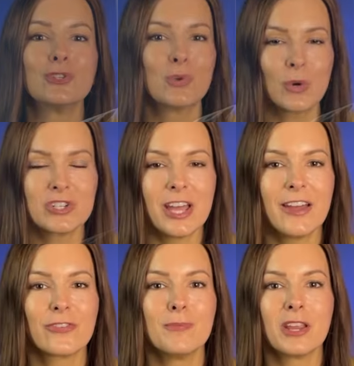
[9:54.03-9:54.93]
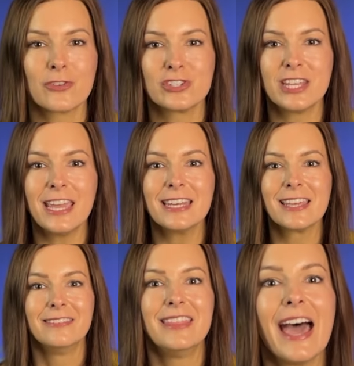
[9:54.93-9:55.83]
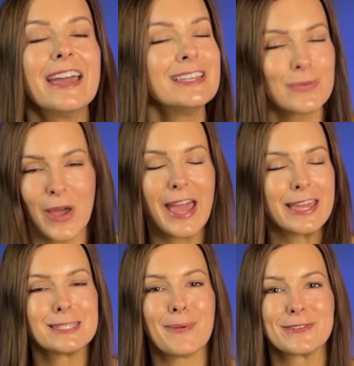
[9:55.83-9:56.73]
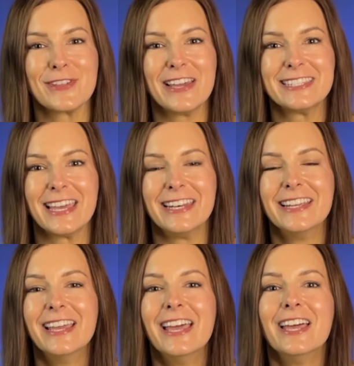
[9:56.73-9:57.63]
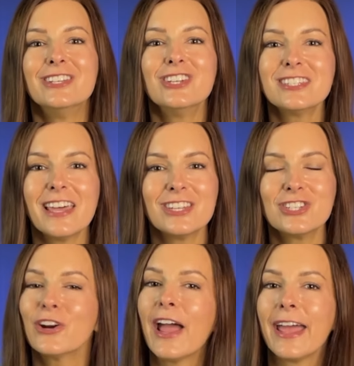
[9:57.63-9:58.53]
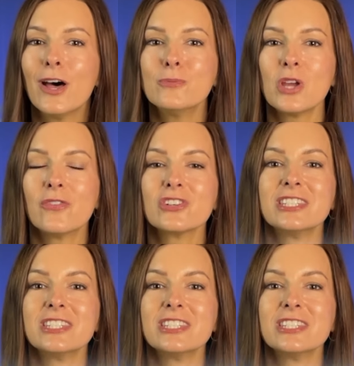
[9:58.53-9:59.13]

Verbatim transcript: Georgia from another state, that is what I specialize in. Just last year, I helped over